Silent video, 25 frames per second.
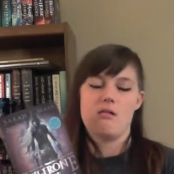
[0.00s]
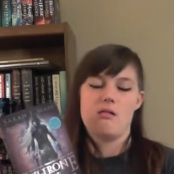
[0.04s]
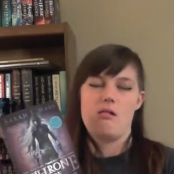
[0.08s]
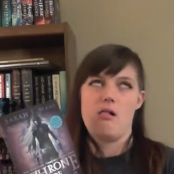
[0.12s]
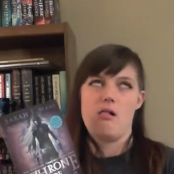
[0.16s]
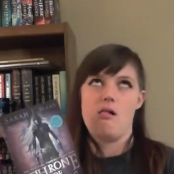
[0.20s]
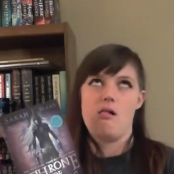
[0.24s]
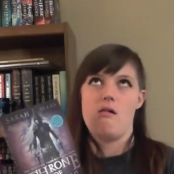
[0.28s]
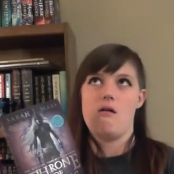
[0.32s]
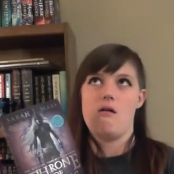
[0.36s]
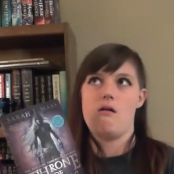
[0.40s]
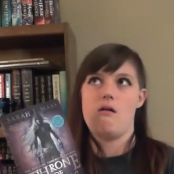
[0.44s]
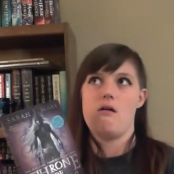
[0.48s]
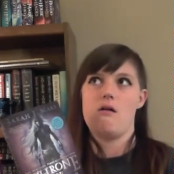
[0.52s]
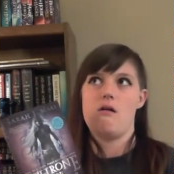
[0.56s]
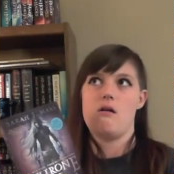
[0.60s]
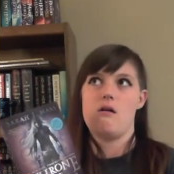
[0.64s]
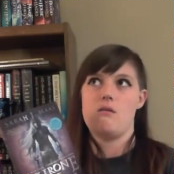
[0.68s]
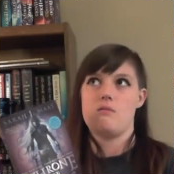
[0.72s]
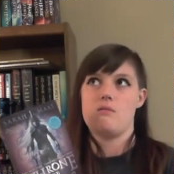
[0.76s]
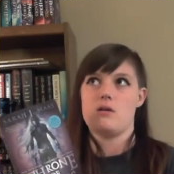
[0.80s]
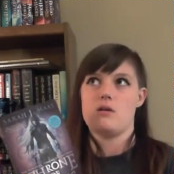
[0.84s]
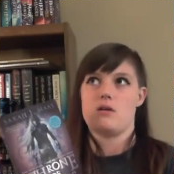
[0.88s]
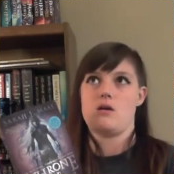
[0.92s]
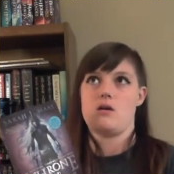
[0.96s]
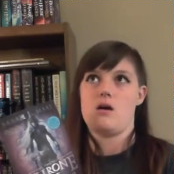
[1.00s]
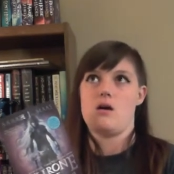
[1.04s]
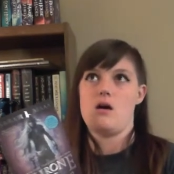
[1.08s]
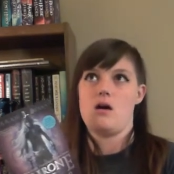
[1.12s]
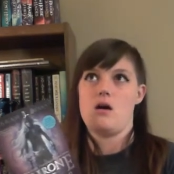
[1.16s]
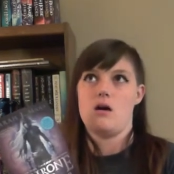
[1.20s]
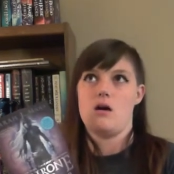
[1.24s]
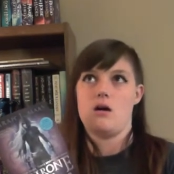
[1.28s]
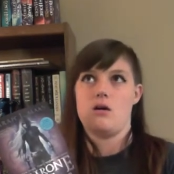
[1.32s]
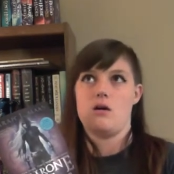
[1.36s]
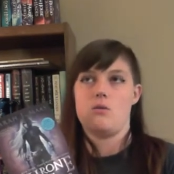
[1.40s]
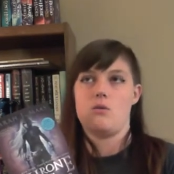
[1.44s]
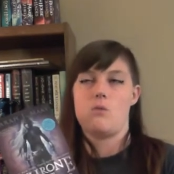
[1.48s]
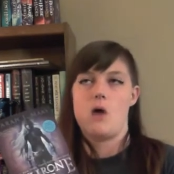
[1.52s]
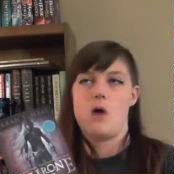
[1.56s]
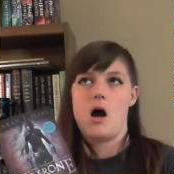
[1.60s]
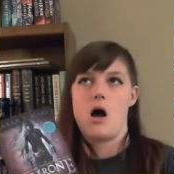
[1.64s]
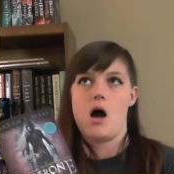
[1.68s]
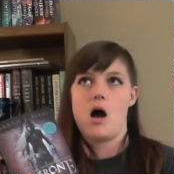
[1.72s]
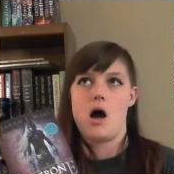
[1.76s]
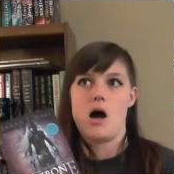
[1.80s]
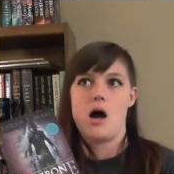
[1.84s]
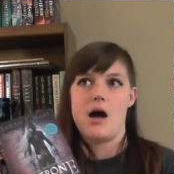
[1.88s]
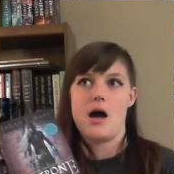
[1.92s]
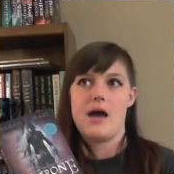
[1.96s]
oh my god,
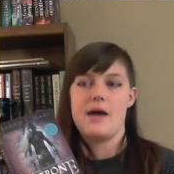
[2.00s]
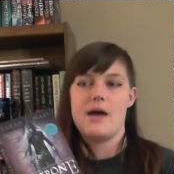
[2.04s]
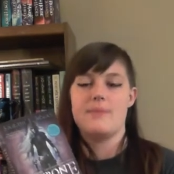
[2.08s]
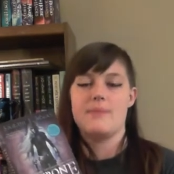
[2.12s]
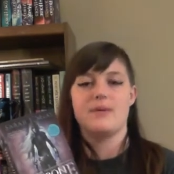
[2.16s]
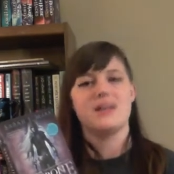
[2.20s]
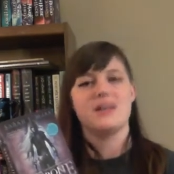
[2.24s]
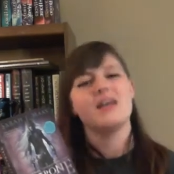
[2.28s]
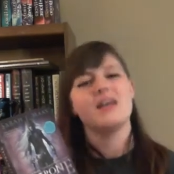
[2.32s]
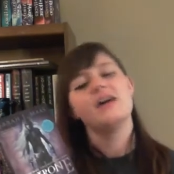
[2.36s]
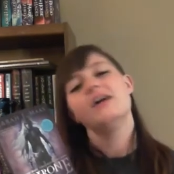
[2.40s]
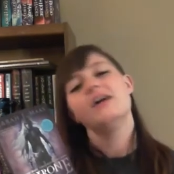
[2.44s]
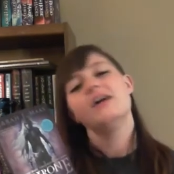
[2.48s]
why? But